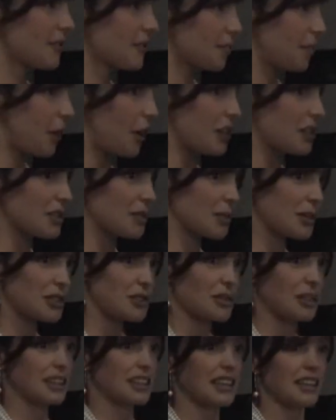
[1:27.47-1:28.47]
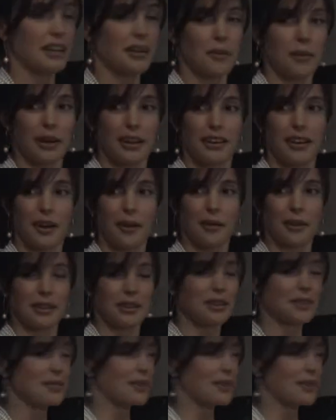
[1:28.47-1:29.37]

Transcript: possibly drinking and whatnot with her